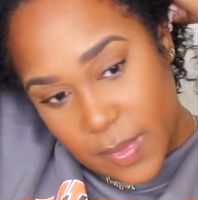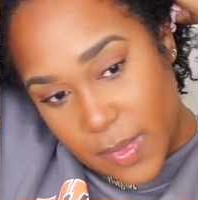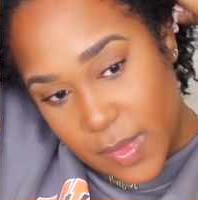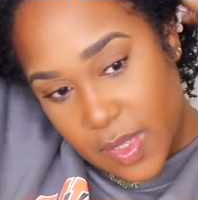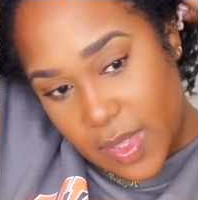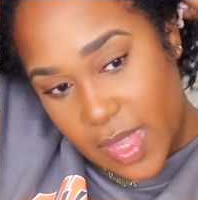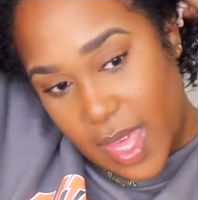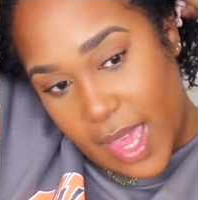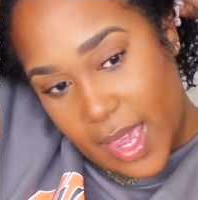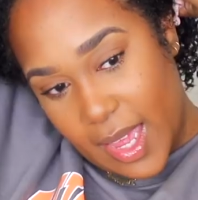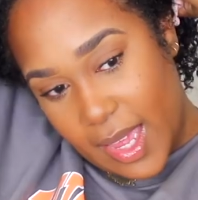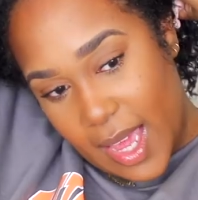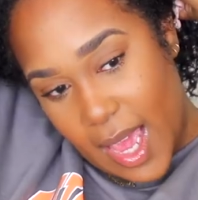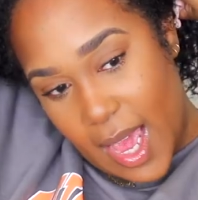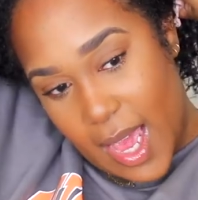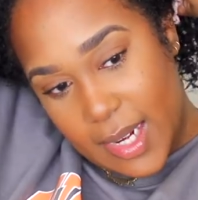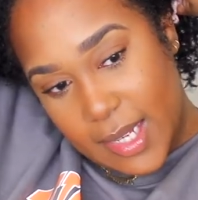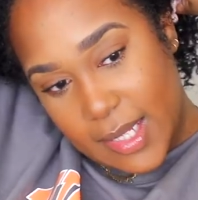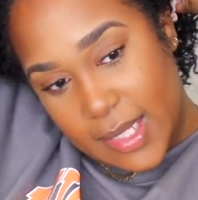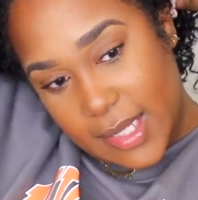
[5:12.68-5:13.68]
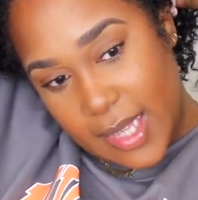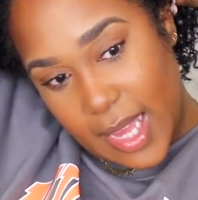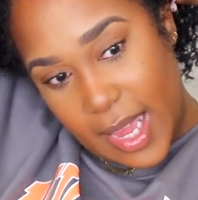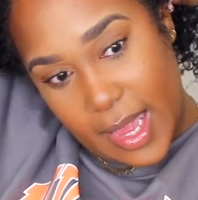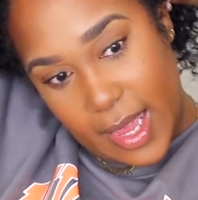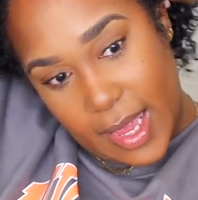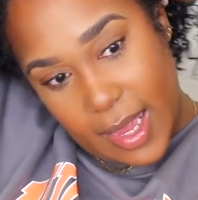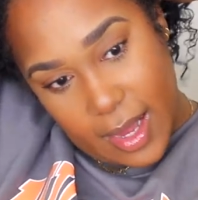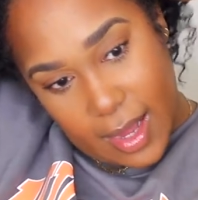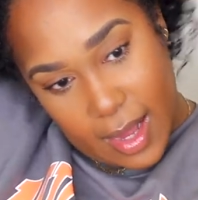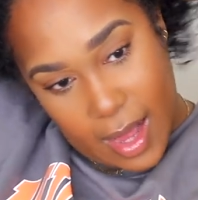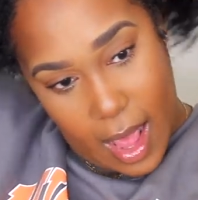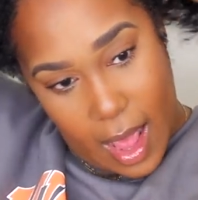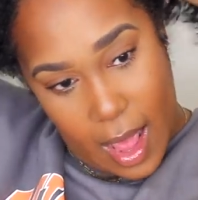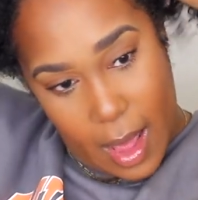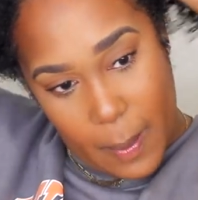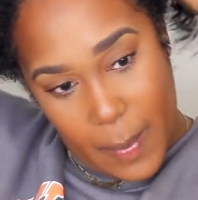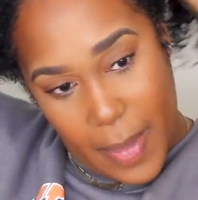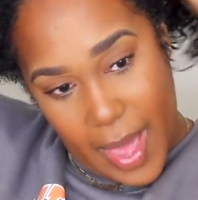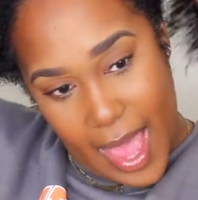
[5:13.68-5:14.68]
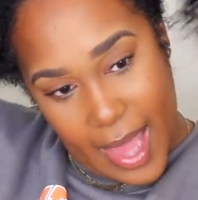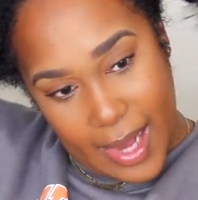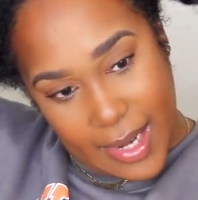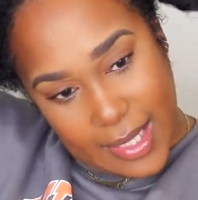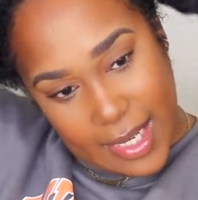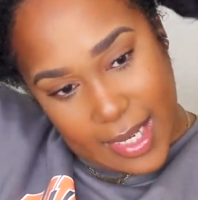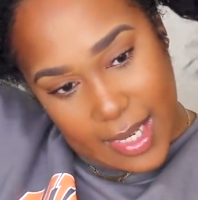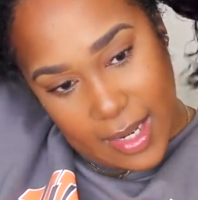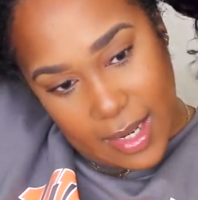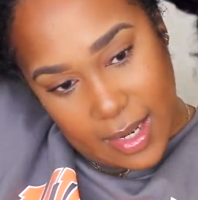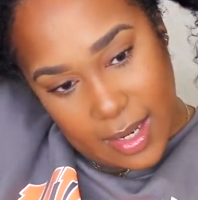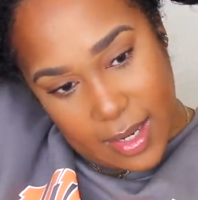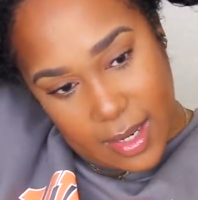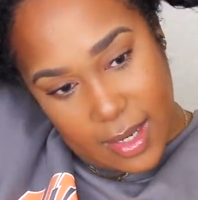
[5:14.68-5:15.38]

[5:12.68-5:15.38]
so that I can kind of stay compacted